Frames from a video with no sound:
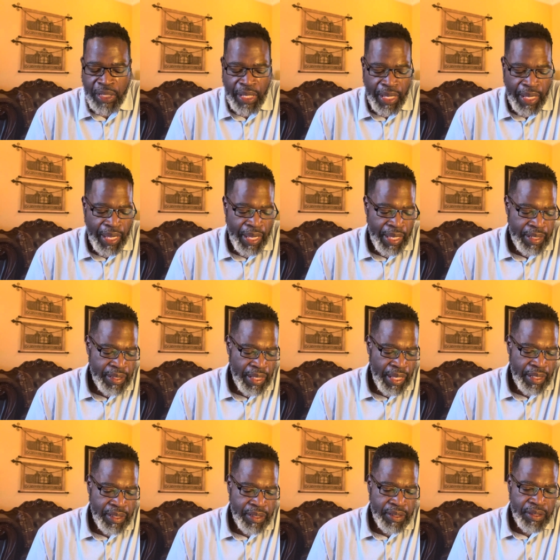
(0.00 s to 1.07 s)
And
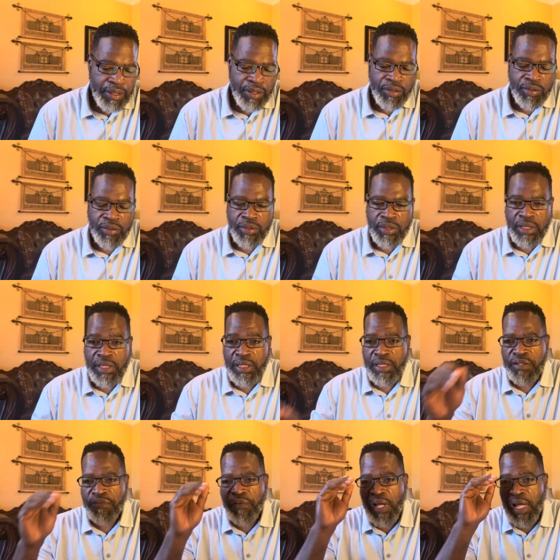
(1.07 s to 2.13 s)
that good news is
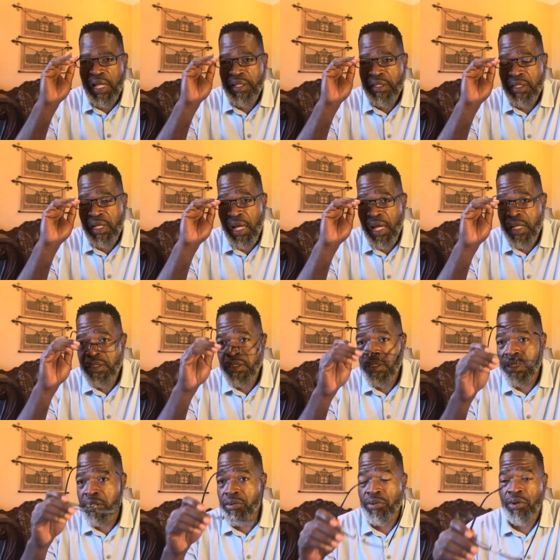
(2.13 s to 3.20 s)
Father God's
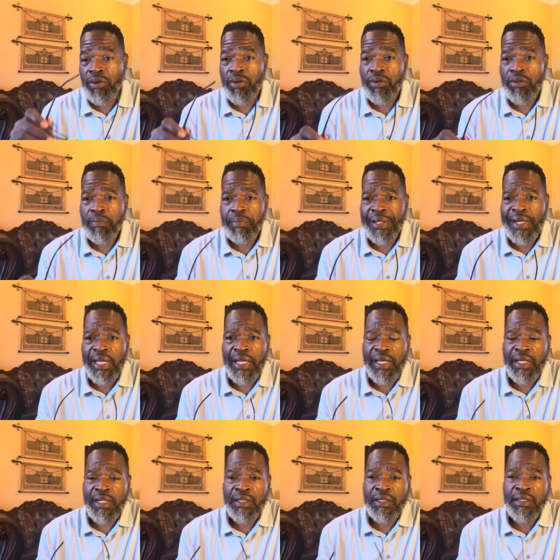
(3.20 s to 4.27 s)
eternal
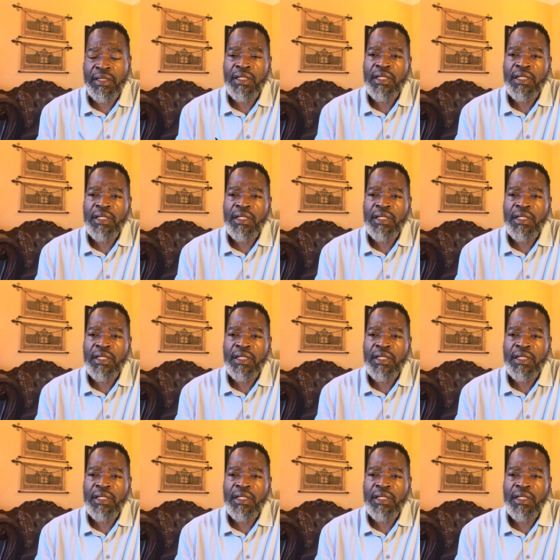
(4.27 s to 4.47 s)
plan